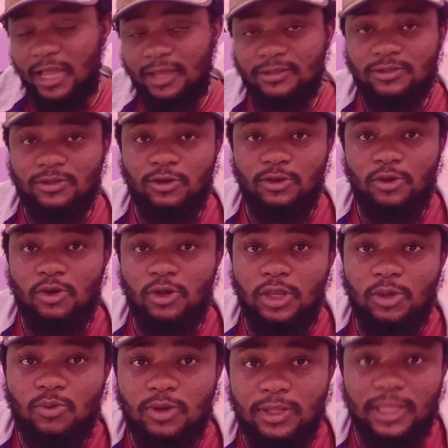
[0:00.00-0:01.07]
came out to
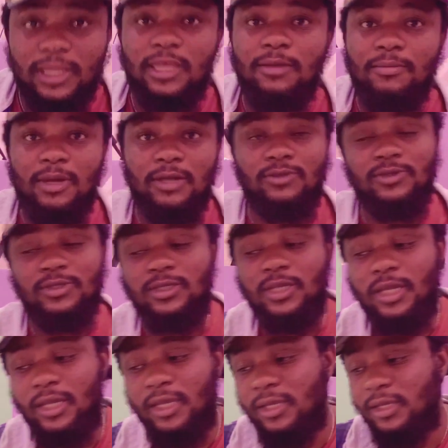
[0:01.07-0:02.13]
say
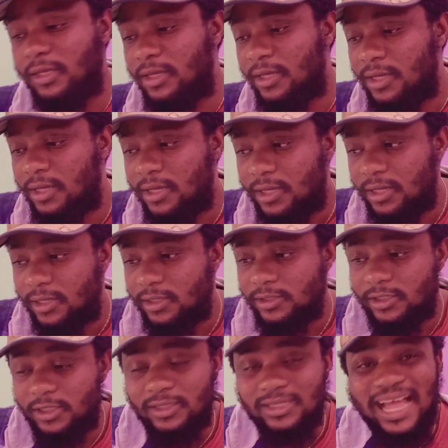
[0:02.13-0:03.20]
she's
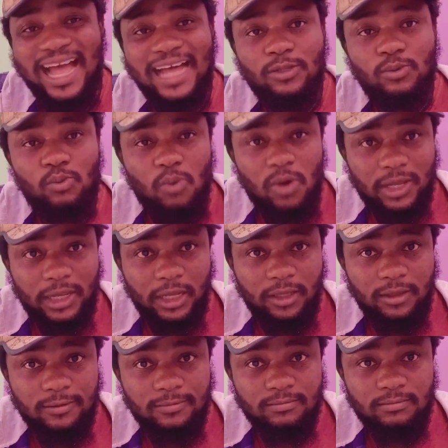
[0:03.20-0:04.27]
hardworking, she's
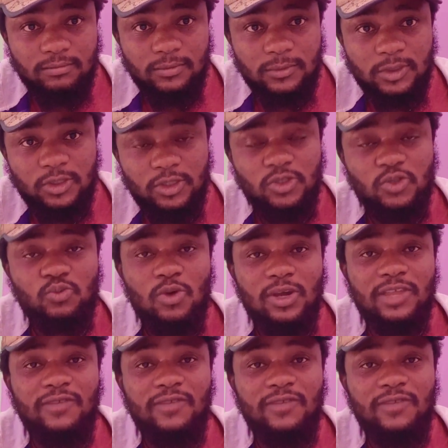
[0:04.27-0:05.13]
working for her money,